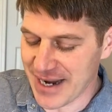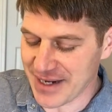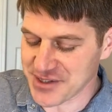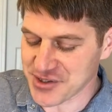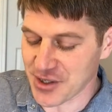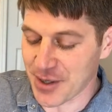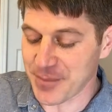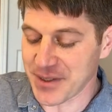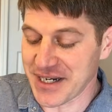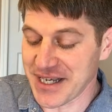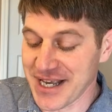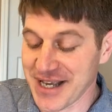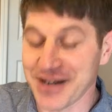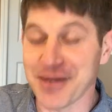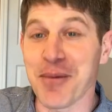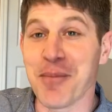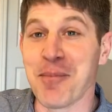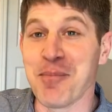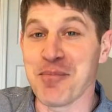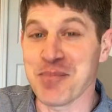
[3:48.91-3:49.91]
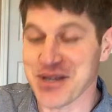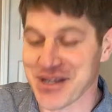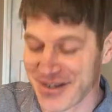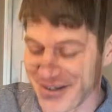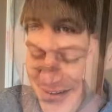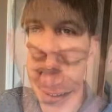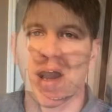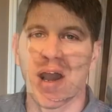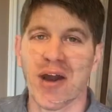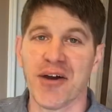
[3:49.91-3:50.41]
So I'm going to hit,
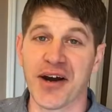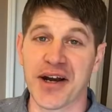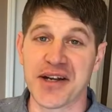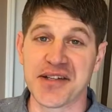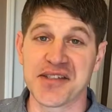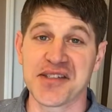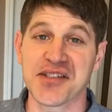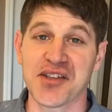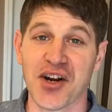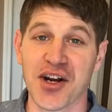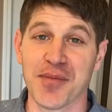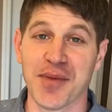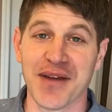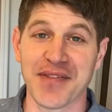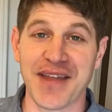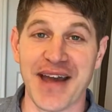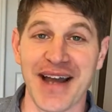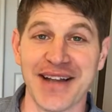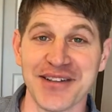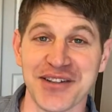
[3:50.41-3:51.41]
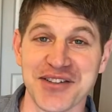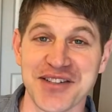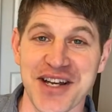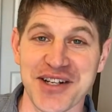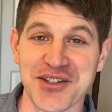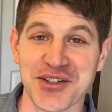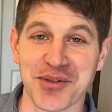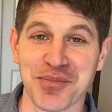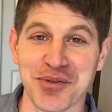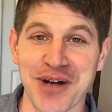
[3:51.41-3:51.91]
all right, sorry about that, little
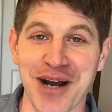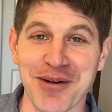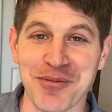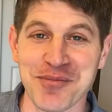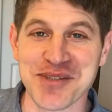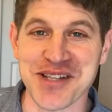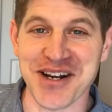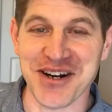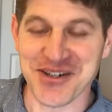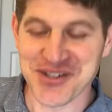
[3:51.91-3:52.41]
technical problems there.